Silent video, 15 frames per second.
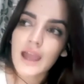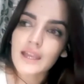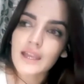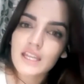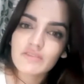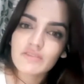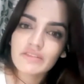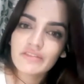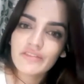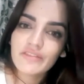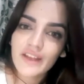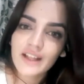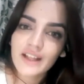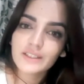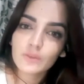never
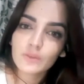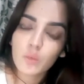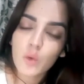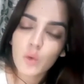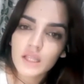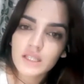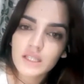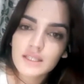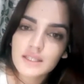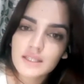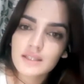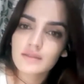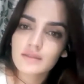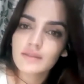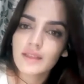felt once
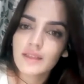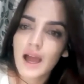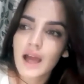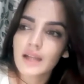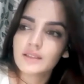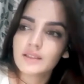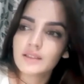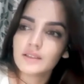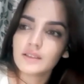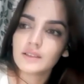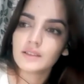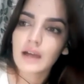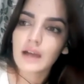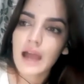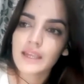that
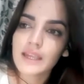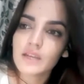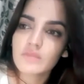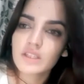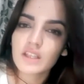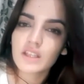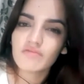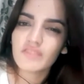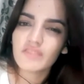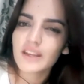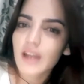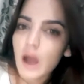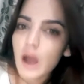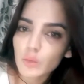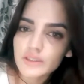I am somewhere
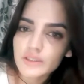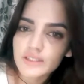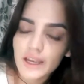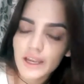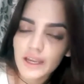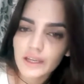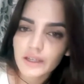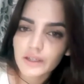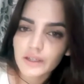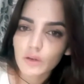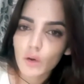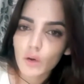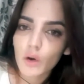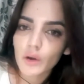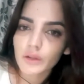outside,
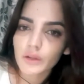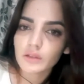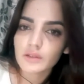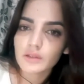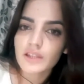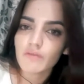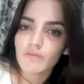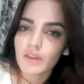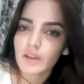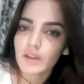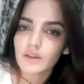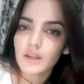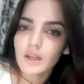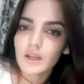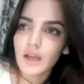or somewhere
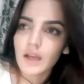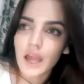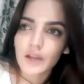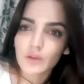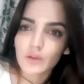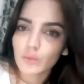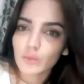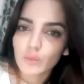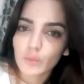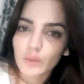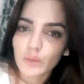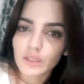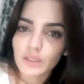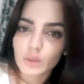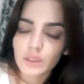I don't know
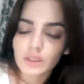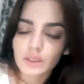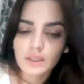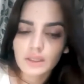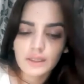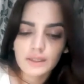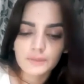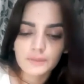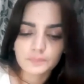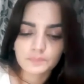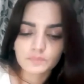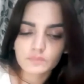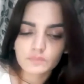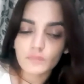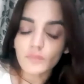anyone.
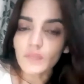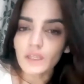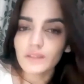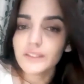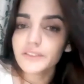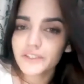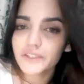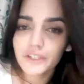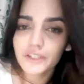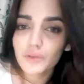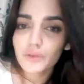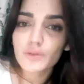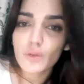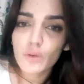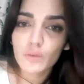They treat you
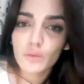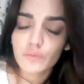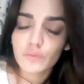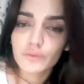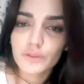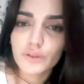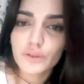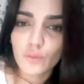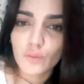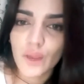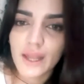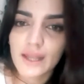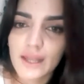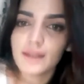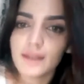so
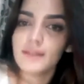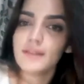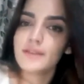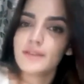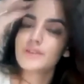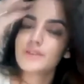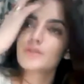well. So